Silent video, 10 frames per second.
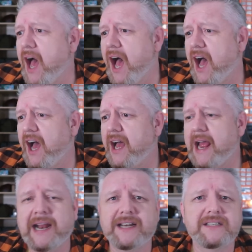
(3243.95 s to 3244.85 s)
Uh,
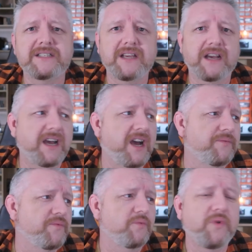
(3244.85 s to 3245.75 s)
and, uh,
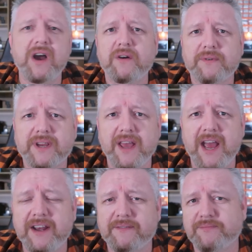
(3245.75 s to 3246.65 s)
and while
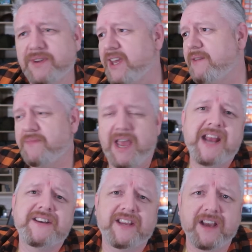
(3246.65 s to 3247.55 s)
uh, you're
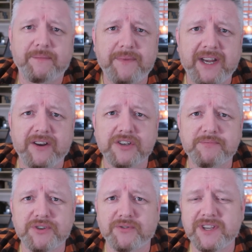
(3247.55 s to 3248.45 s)
ending up in
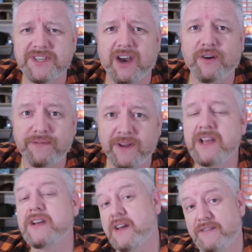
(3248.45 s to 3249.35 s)
hospital yourself,
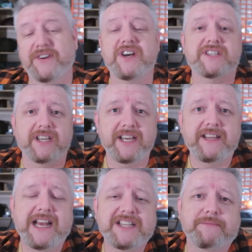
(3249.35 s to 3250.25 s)

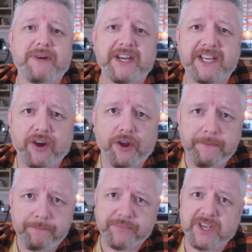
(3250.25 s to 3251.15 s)
firstly, that's the money
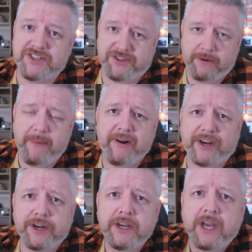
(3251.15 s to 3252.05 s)
gone because you're
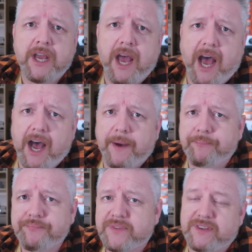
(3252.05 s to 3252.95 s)
American.
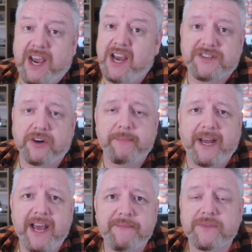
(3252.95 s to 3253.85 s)
Um, yeah, sorry
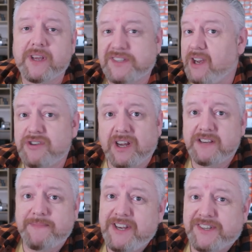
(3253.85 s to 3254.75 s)
about that.
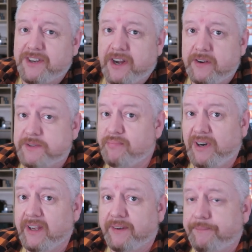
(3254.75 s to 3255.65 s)
Socialized medicine, you know, it's
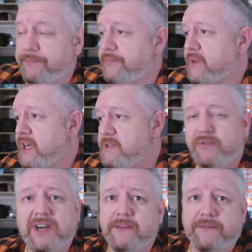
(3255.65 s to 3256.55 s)
brilliant. It's
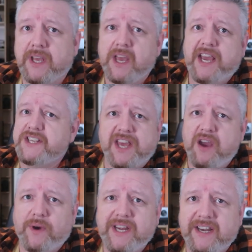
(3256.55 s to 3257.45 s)
brilliant. It's
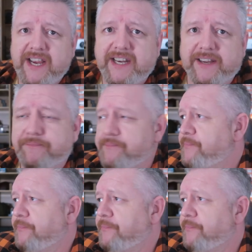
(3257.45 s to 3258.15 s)
there when you need it.